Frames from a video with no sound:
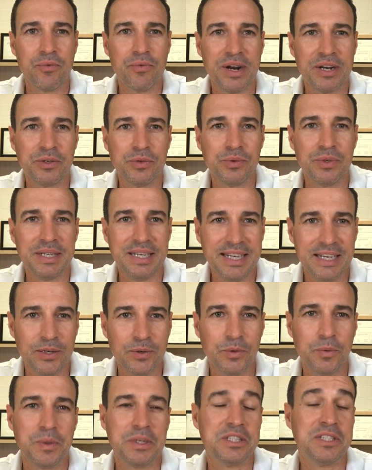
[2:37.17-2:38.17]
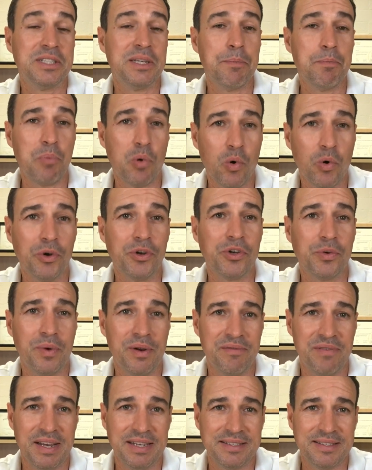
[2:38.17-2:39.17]
rental yield, which is important to
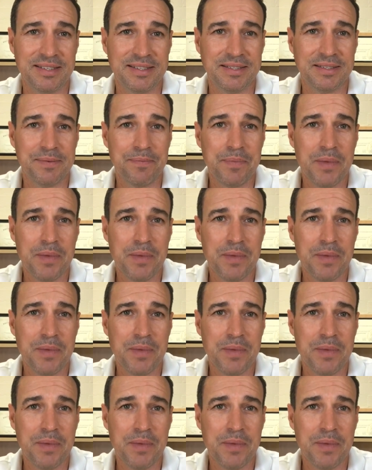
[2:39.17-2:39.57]
investors.